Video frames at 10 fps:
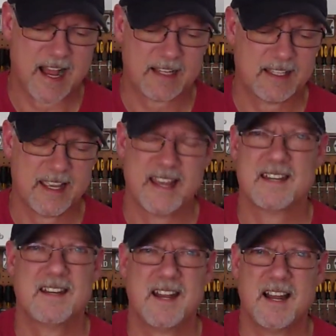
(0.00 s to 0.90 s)
I
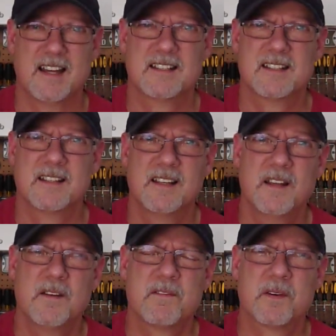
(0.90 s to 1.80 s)
cannot,
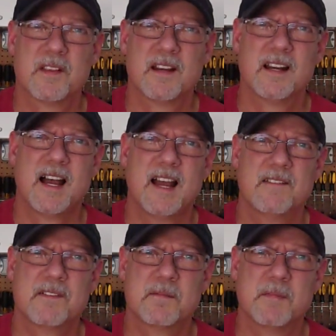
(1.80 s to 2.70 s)
for the
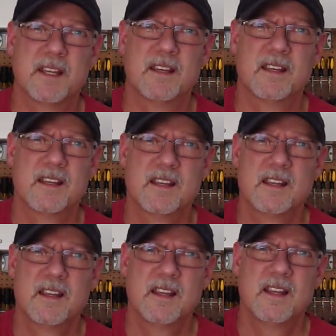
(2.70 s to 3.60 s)
life of me,
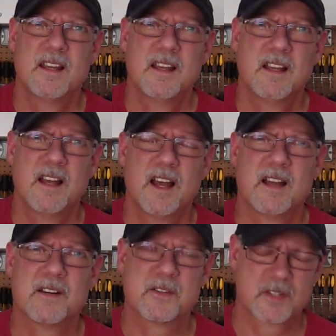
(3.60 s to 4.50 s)

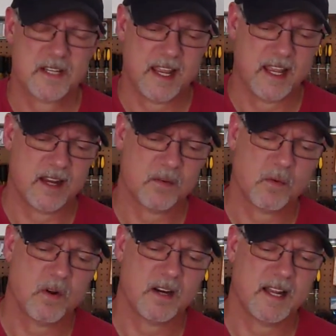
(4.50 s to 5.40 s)

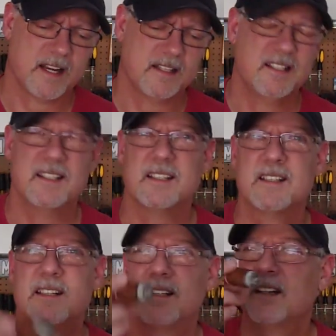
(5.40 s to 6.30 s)
understand what I
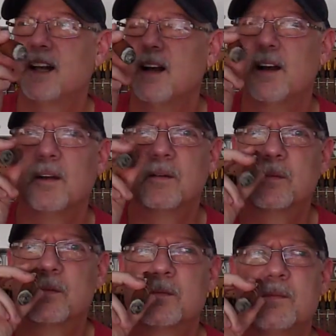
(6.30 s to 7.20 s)
did. I
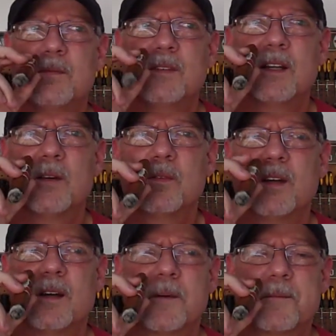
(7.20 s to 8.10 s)
don't
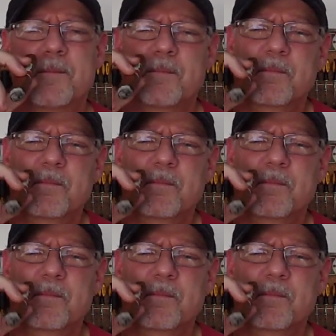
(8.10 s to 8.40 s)
know.